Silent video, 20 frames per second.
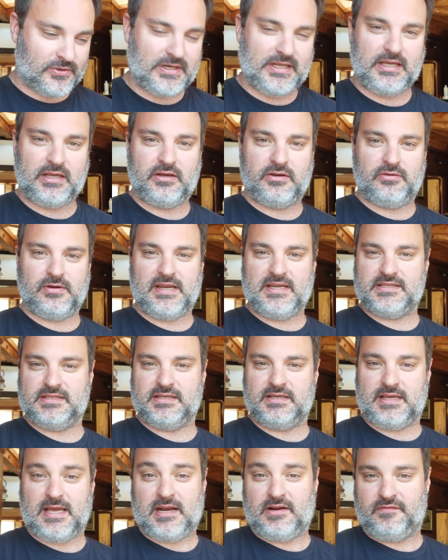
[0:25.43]
pretty
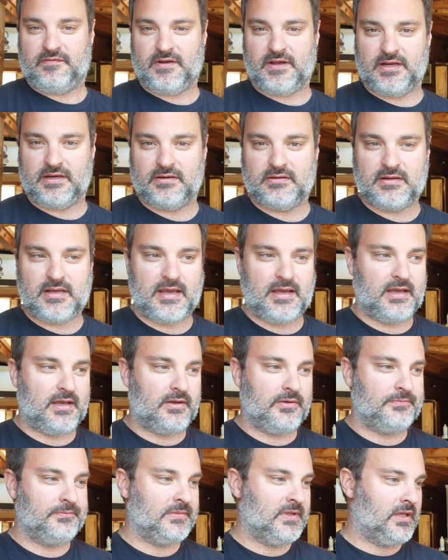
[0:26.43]
crazy, kind of fun.
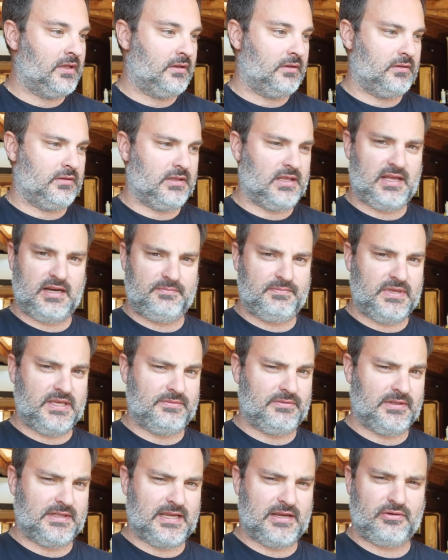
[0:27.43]
A lot of
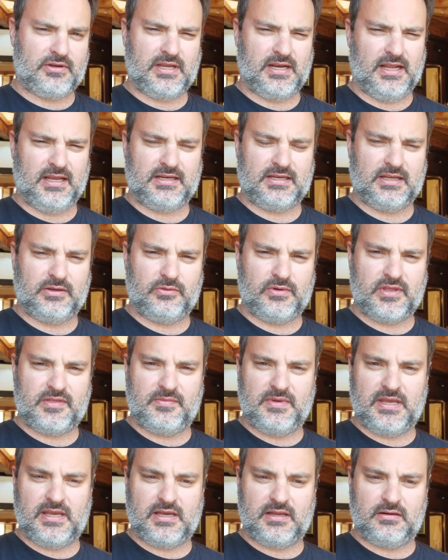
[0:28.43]
people now connecting
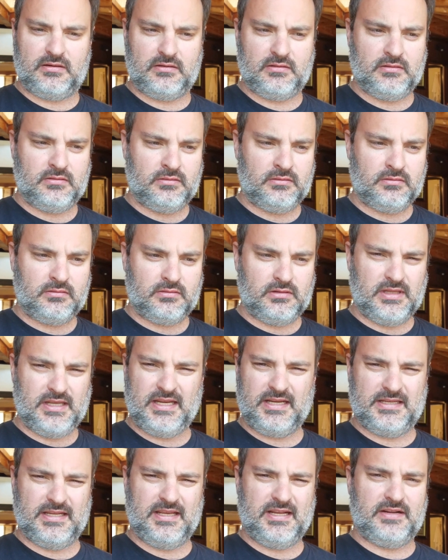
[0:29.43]
with me on
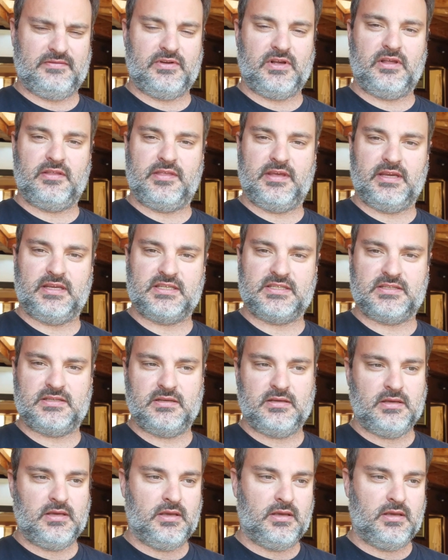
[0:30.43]
LinkedIn of all things.